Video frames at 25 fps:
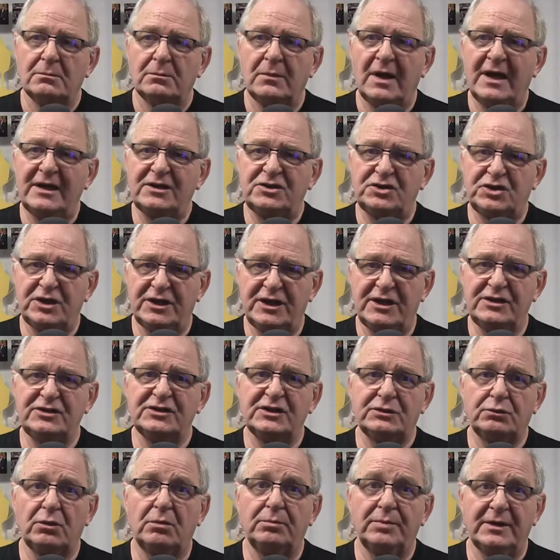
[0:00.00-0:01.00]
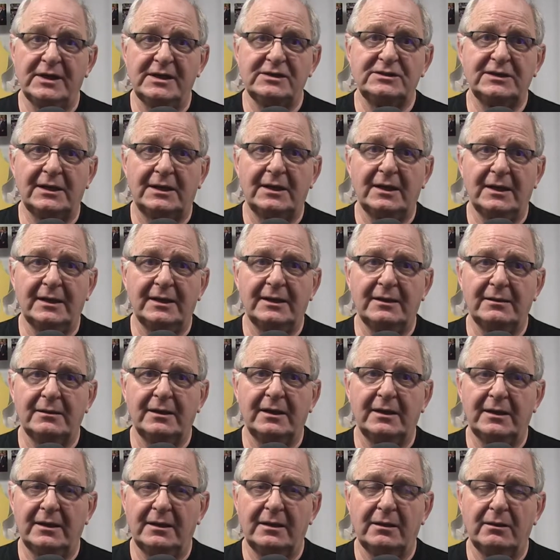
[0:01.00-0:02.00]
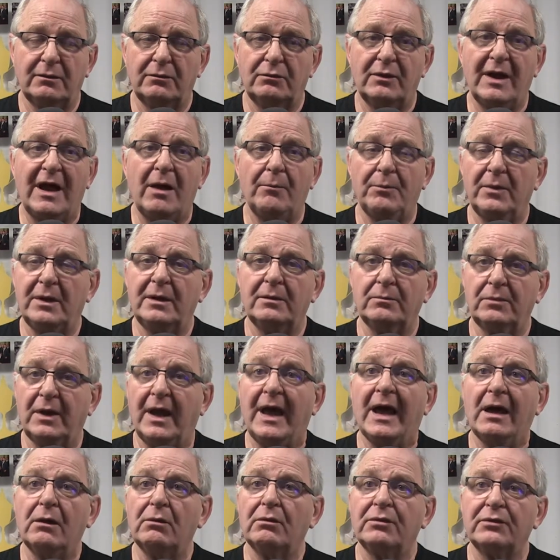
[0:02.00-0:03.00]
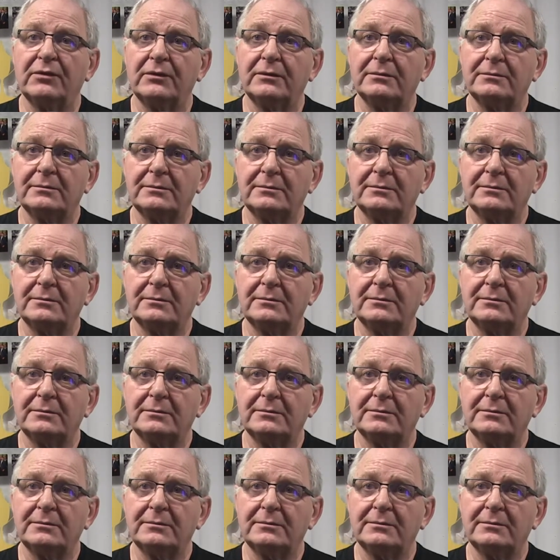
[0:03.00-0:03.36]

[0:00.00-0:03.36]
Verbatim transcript: My changes were basically uh, around my, my health.